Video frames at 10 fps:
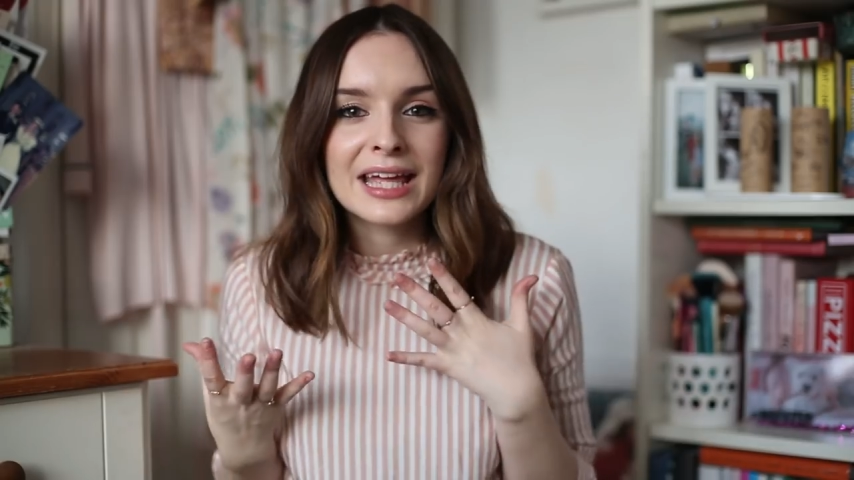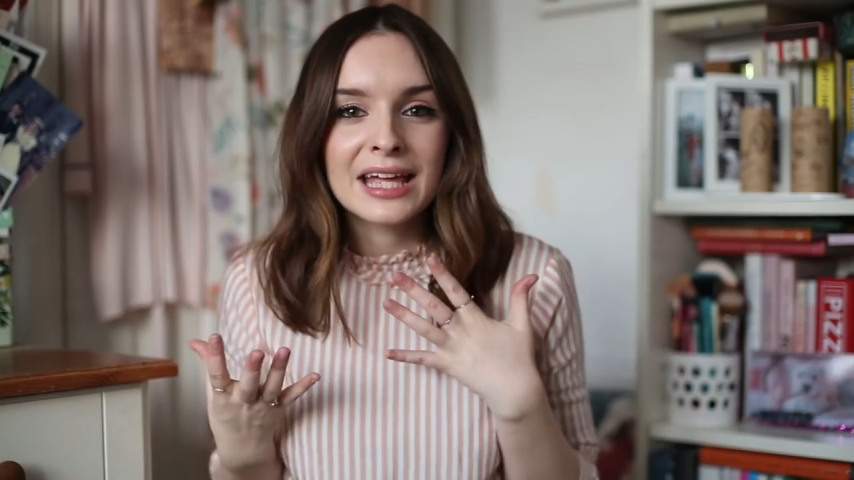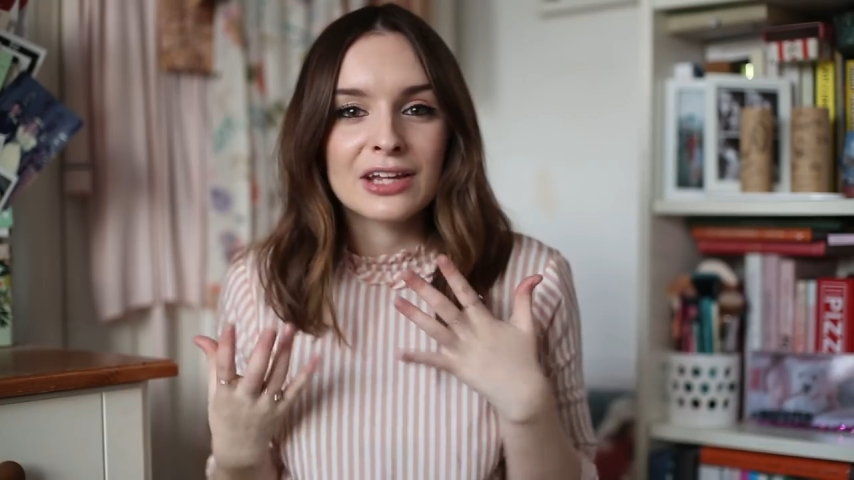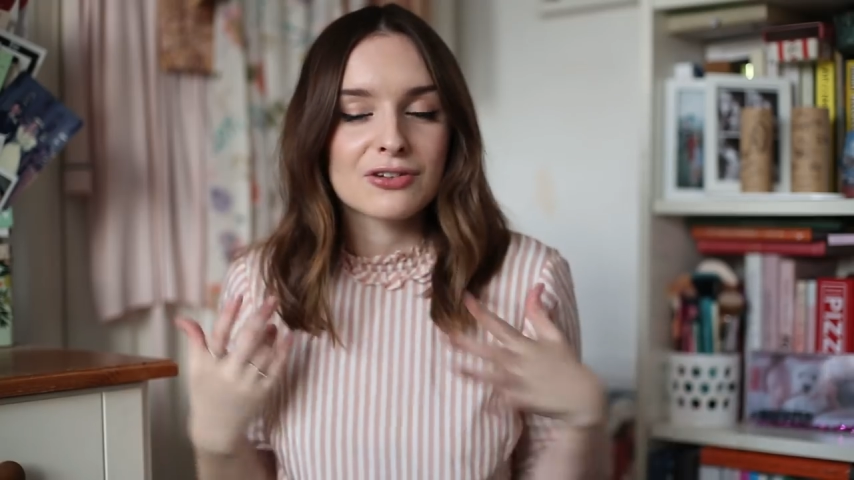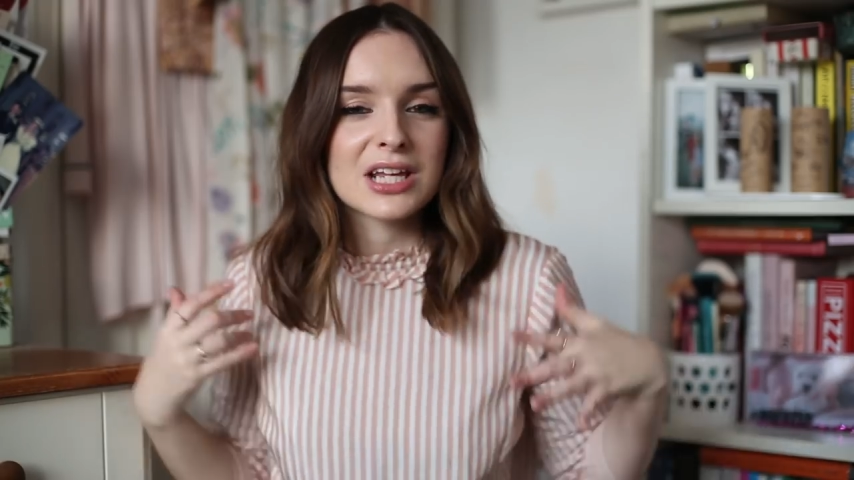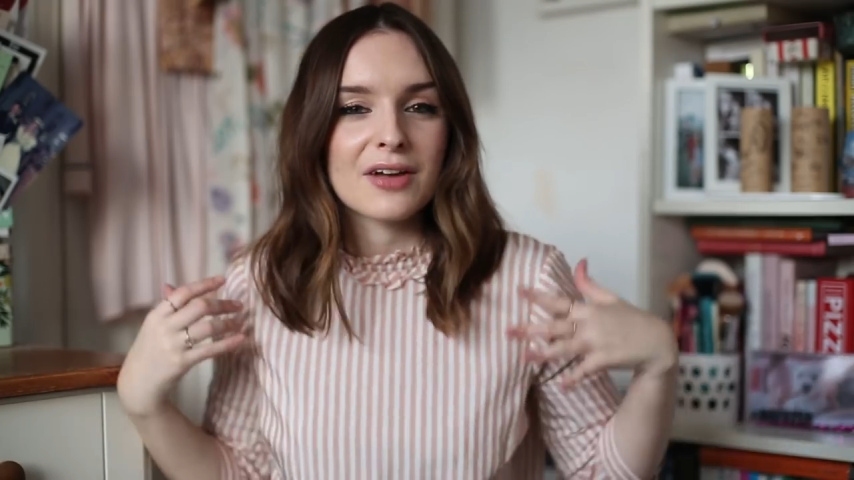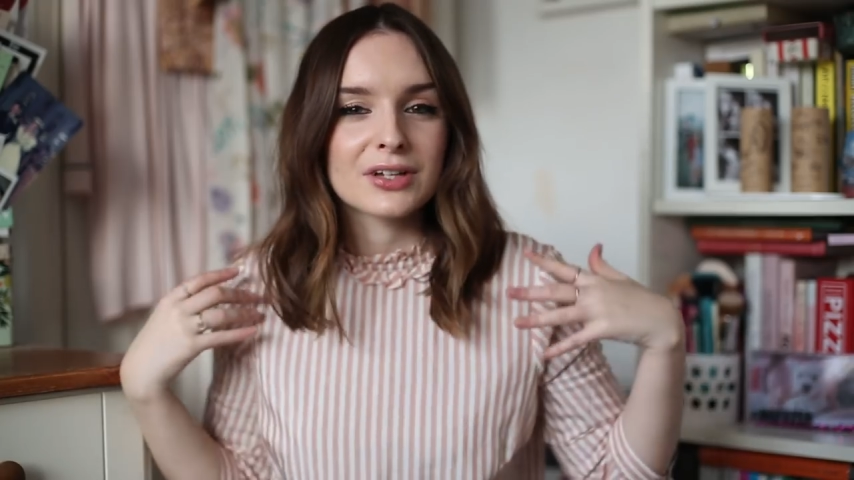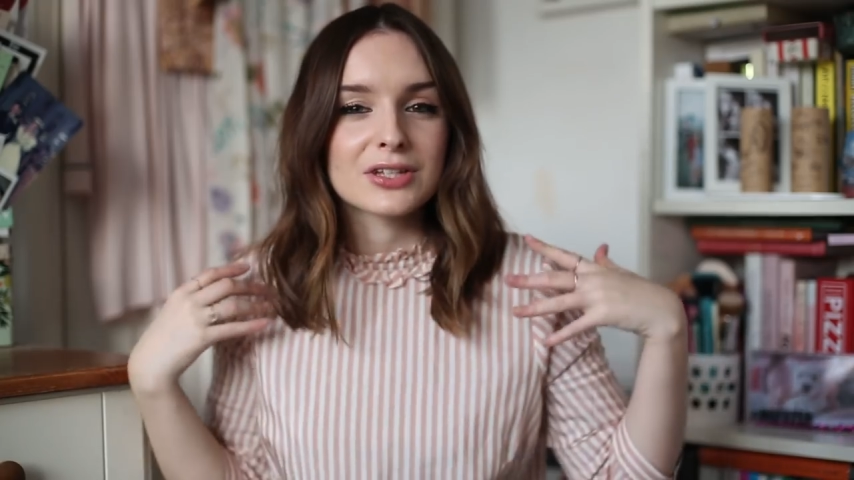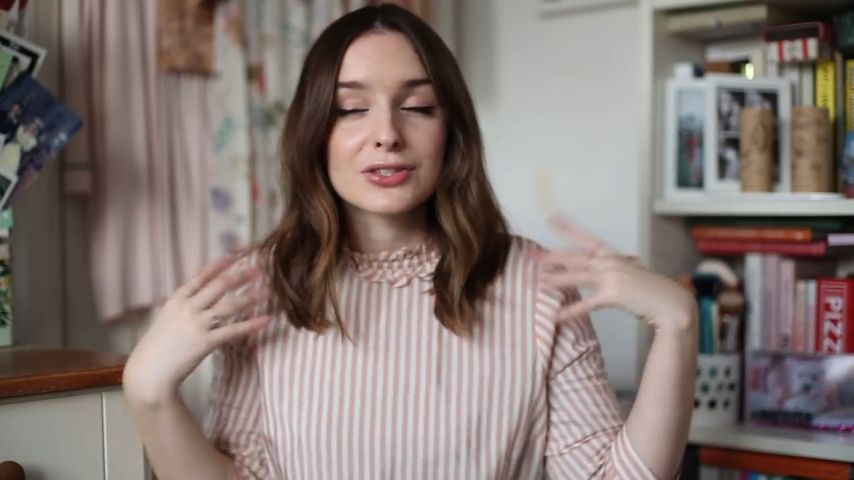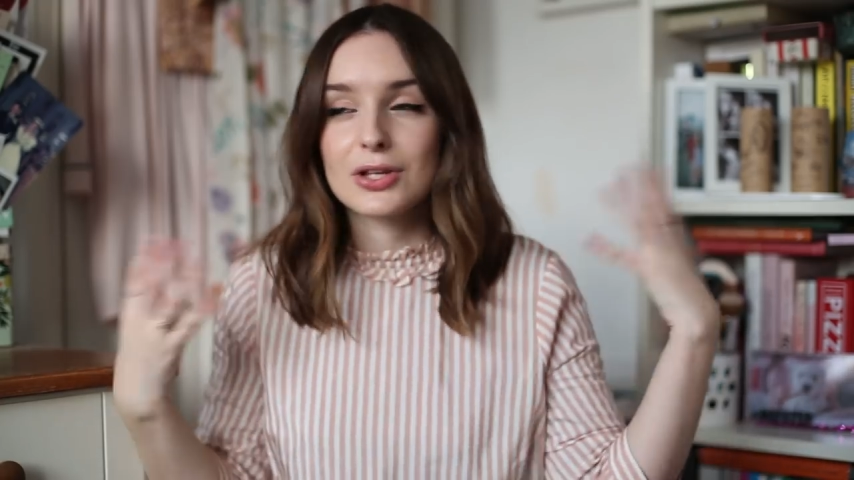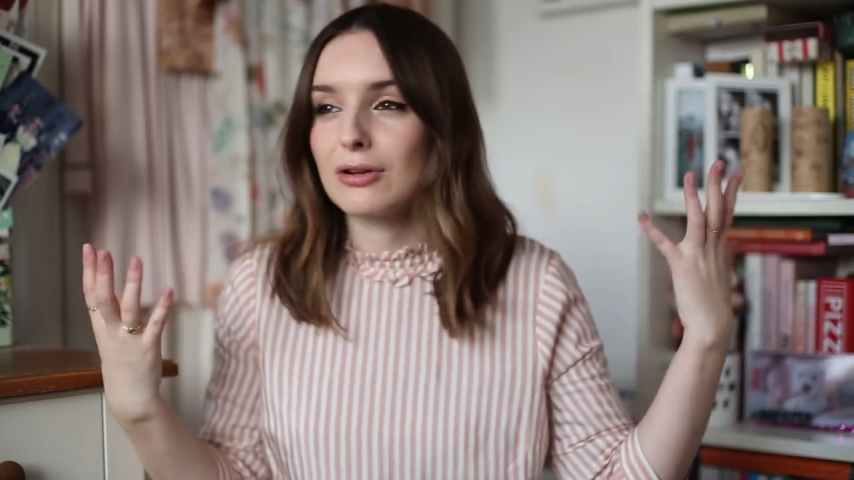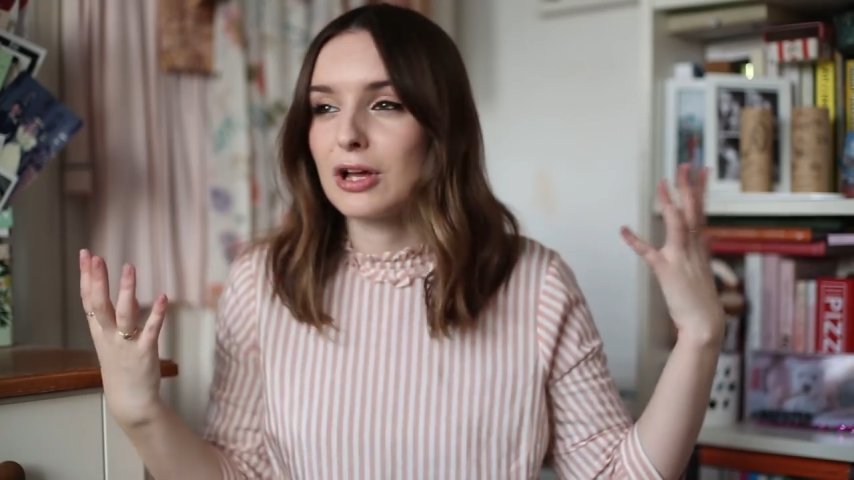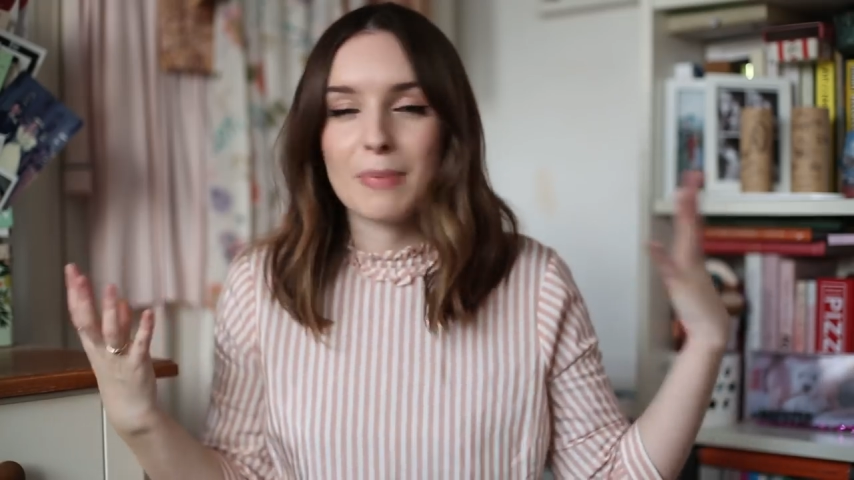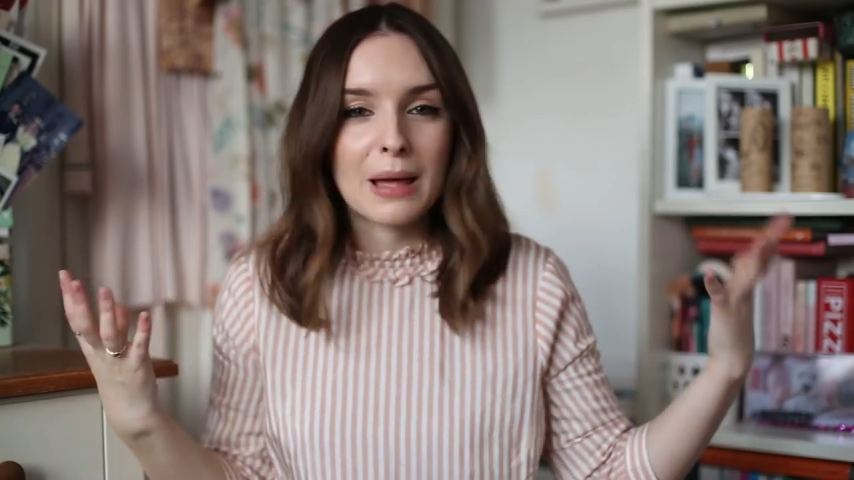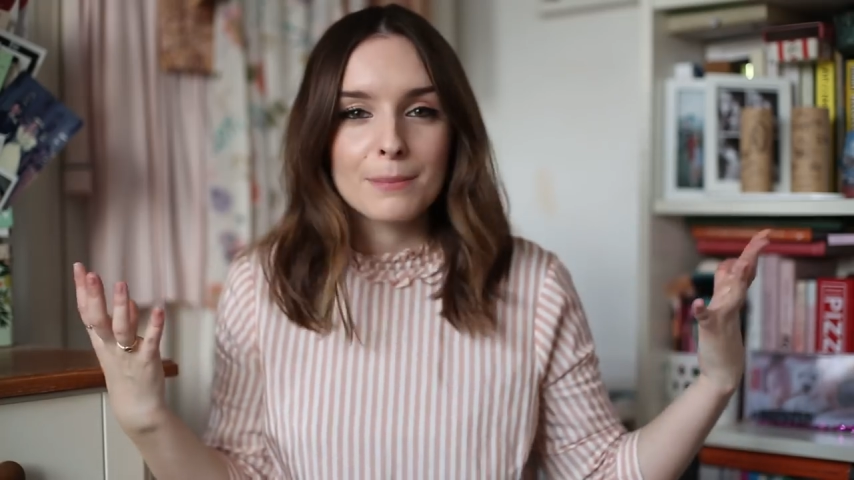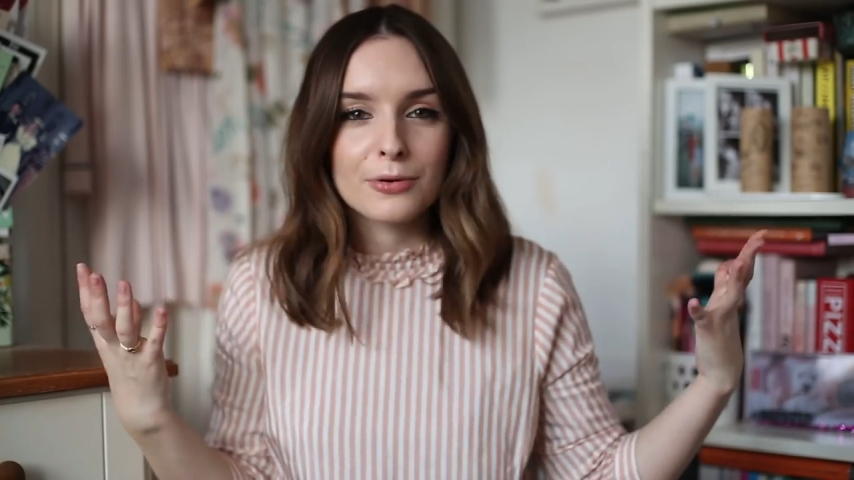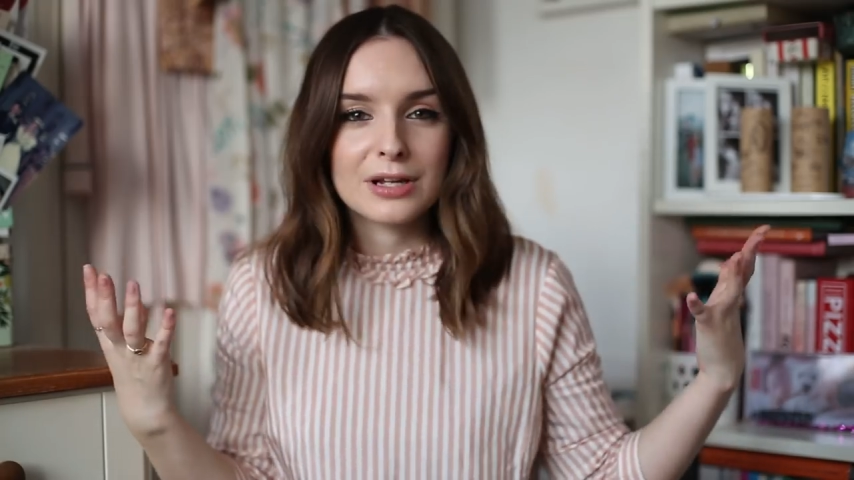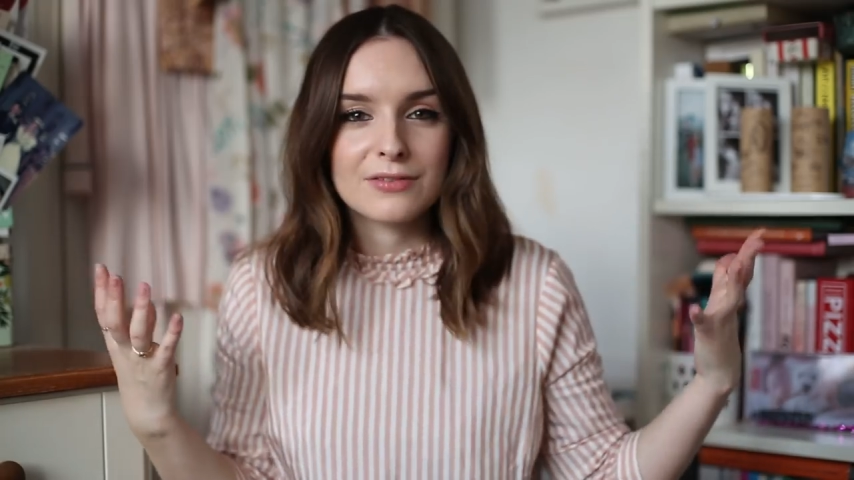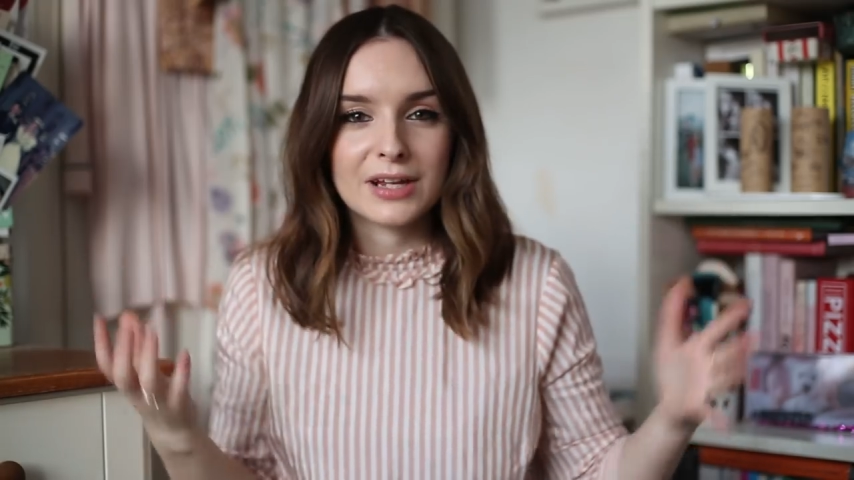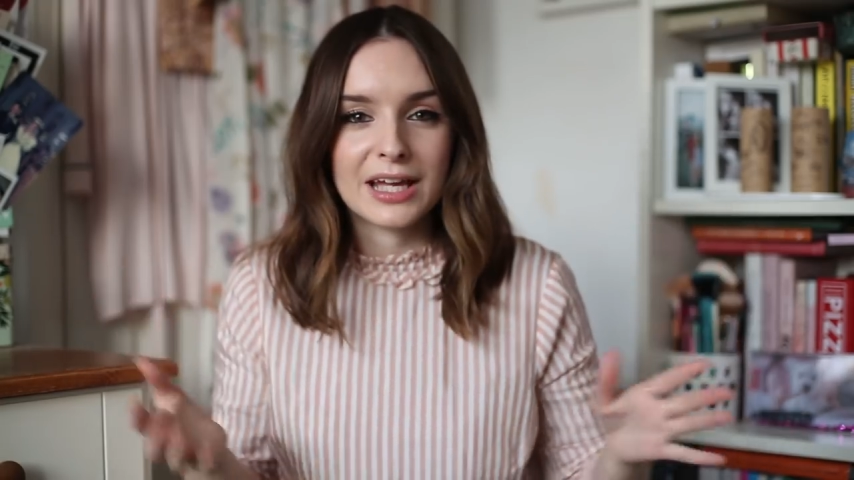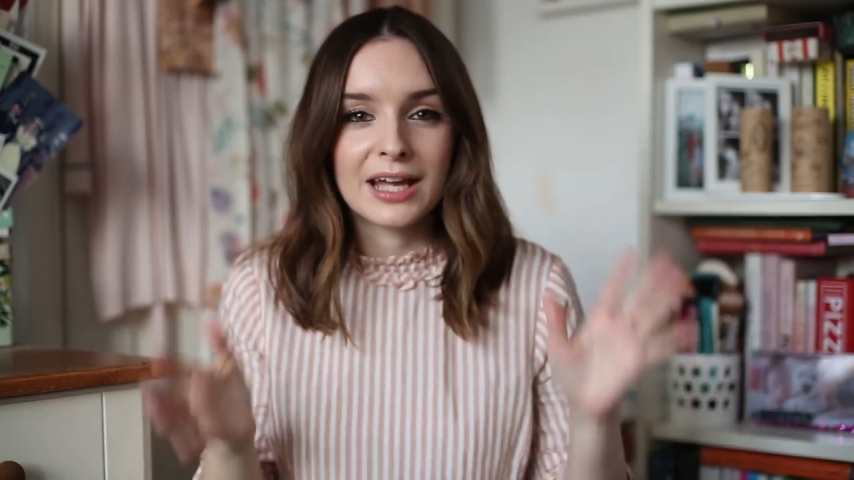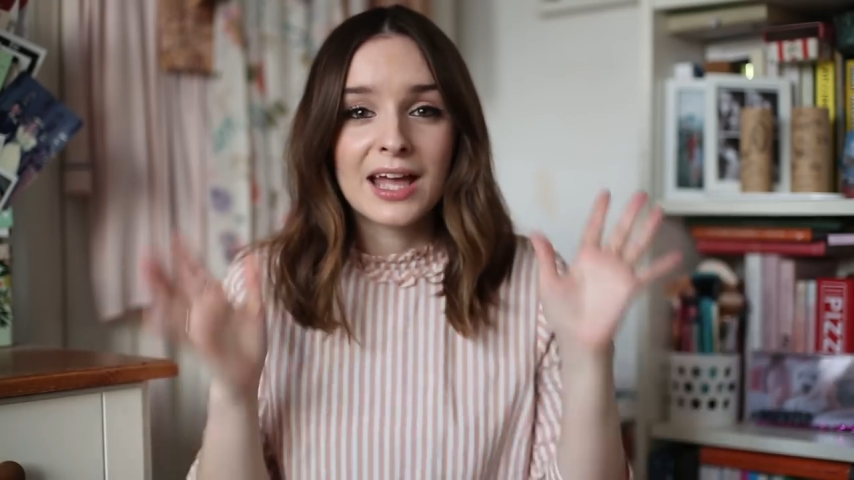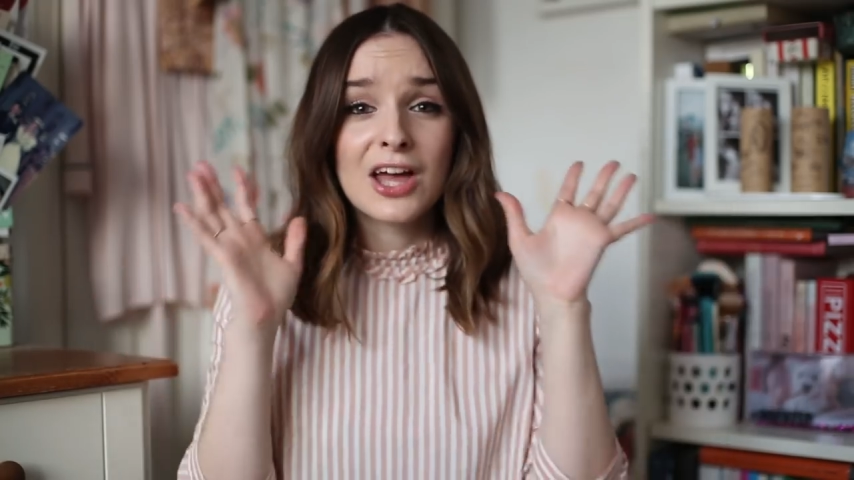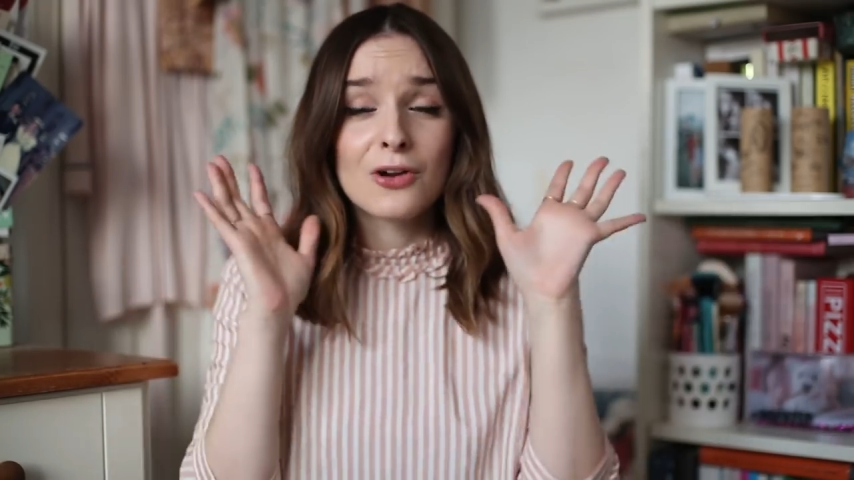in or just having a solo pamper evening.